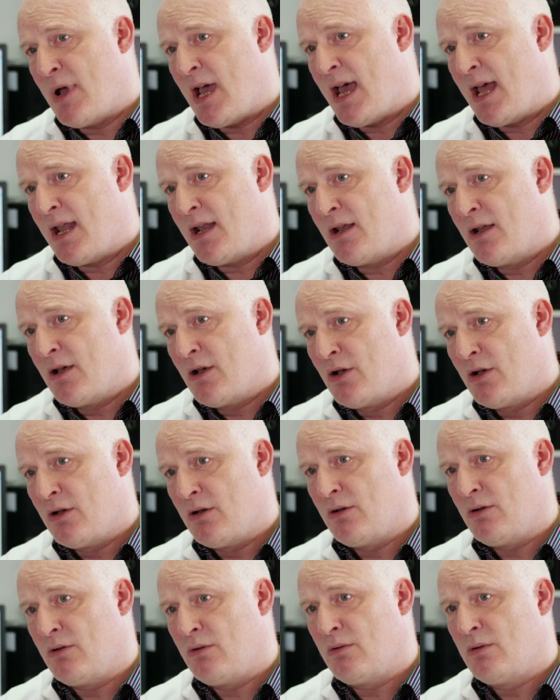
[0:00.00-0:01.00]
men
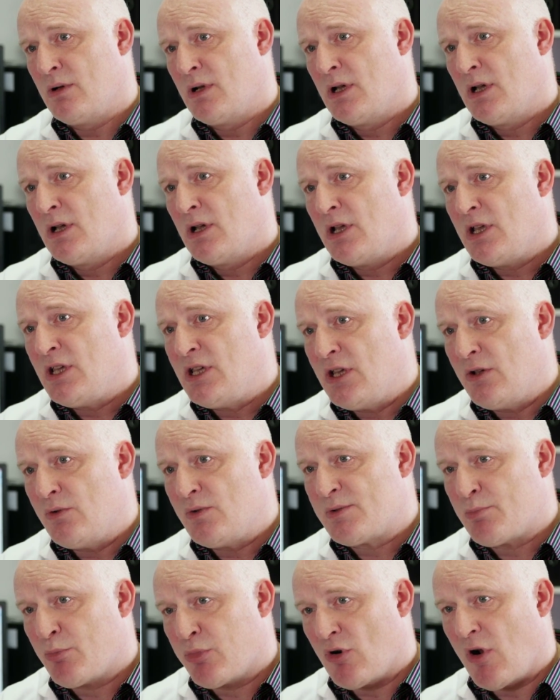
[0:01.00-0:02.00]
who
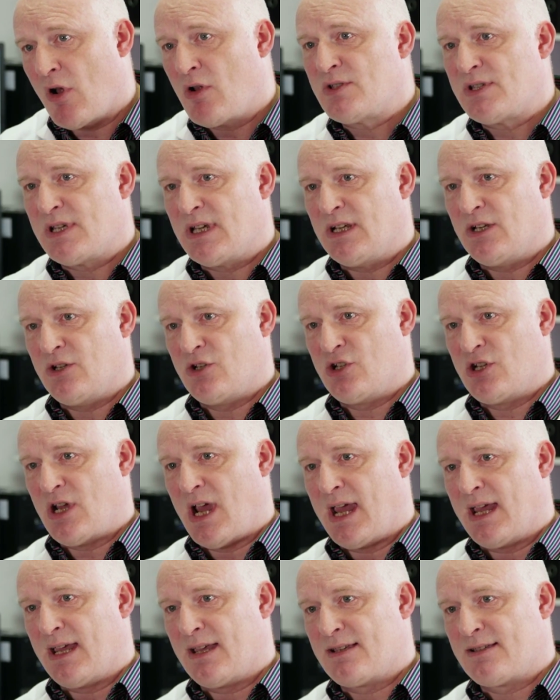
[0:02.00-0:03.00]
use protein
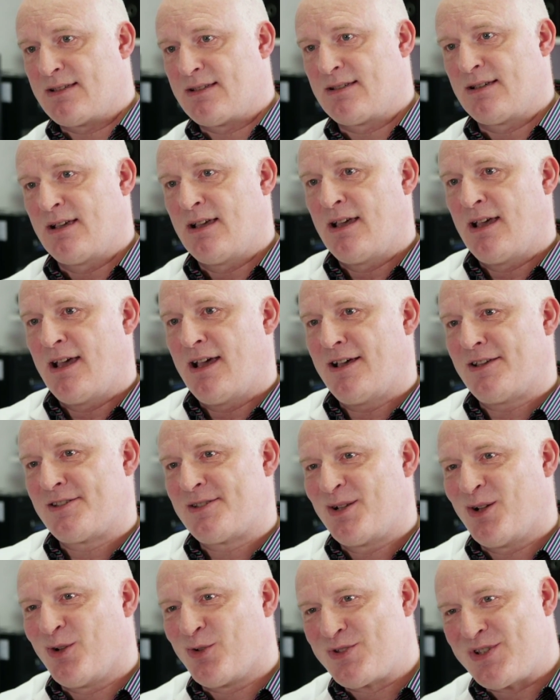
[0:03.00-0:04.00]
shakes as
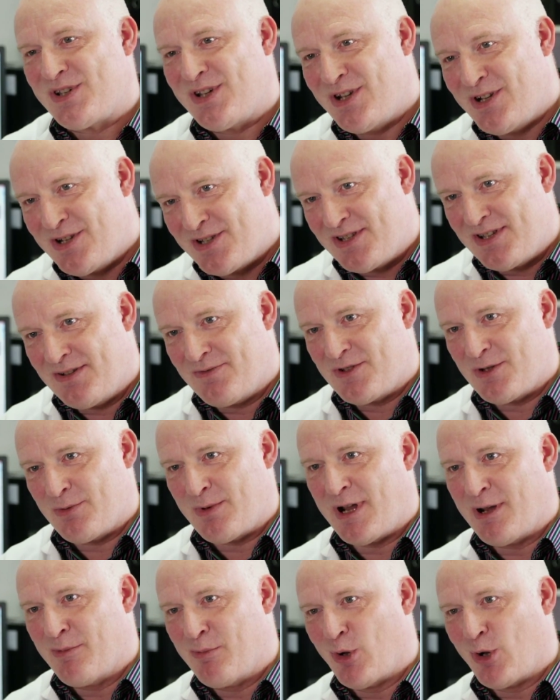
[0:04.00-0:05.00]
an alternative to
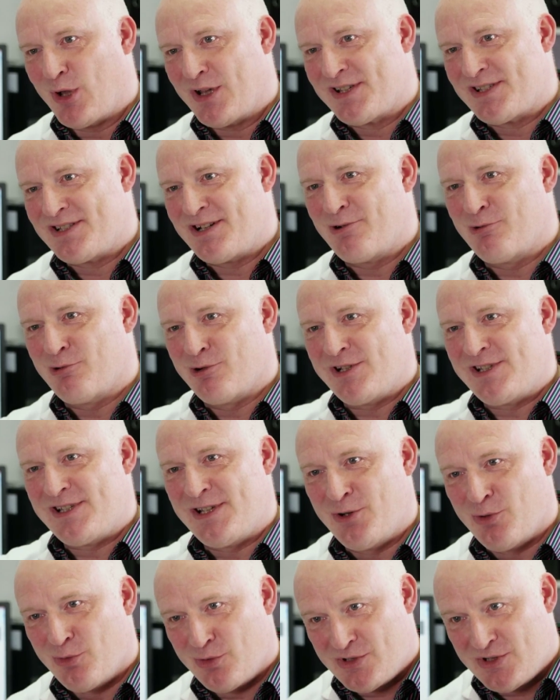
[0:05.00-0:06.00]
anabolic steroids
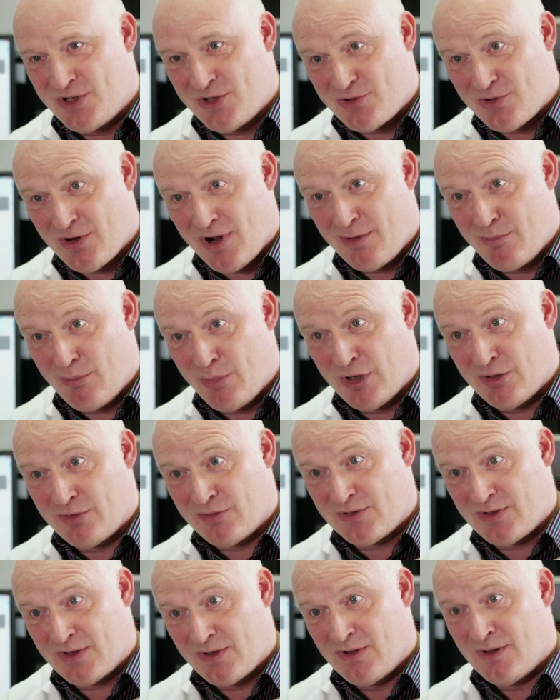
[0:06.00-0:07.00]
in order to try and
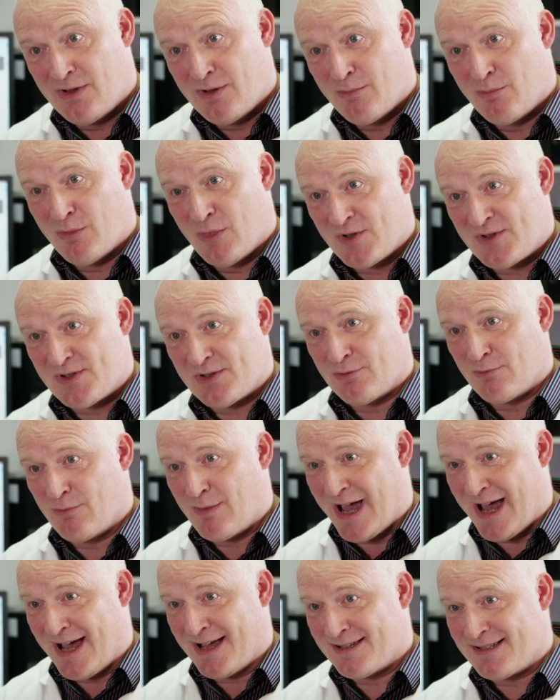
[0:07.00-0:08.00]
build muscle
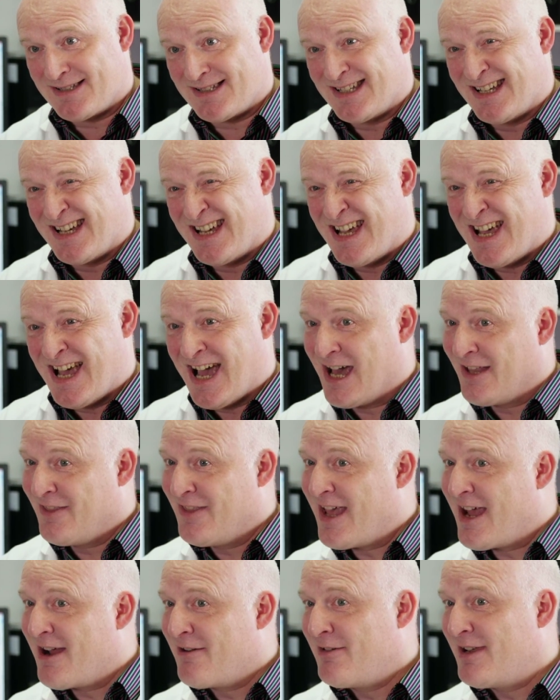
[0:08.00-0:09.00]
mass. And
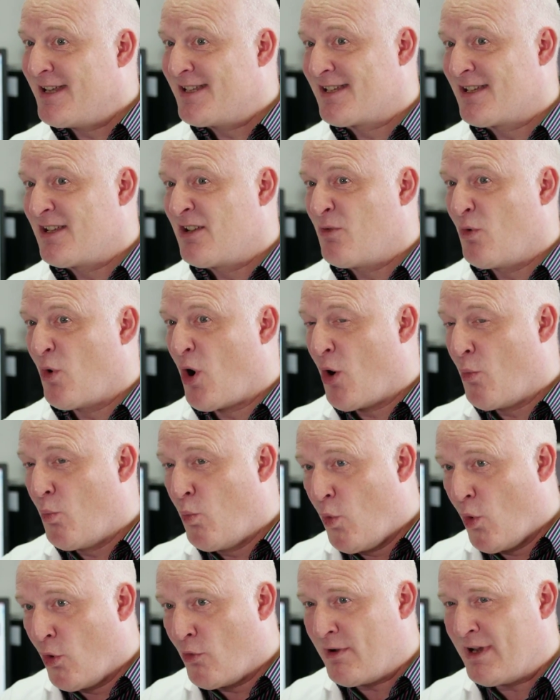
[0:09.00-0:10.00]
there is a
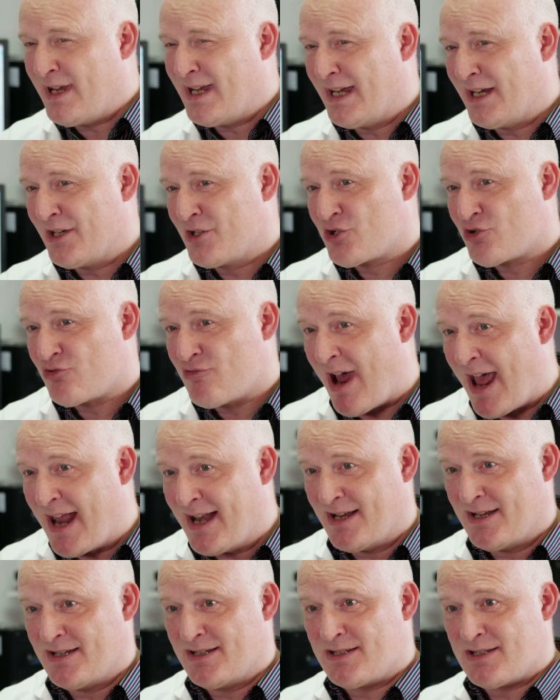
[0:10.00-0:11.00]
worrying
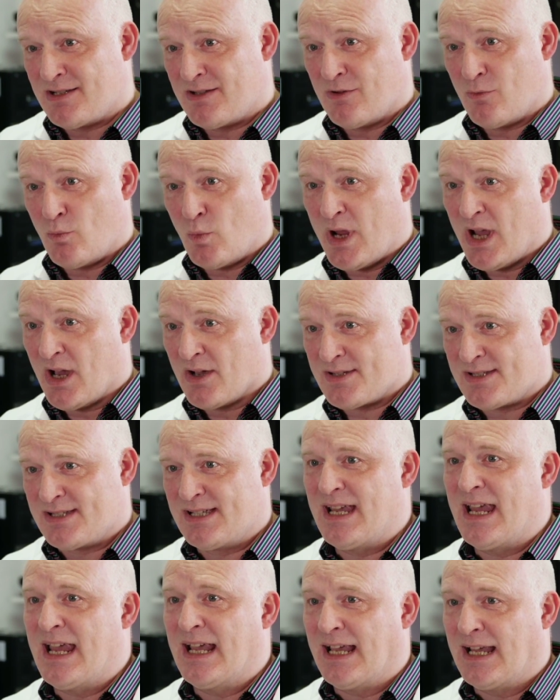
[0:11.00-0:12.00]
trend that we are
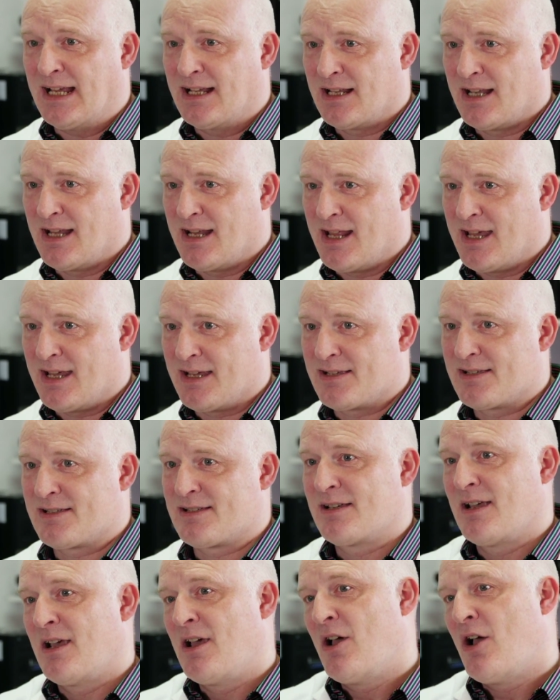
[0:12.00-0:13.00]
seeing in
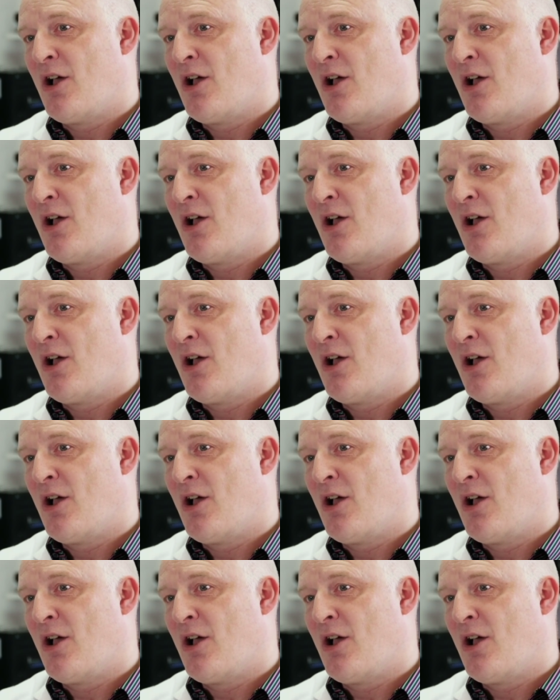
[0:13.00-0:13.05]
clinics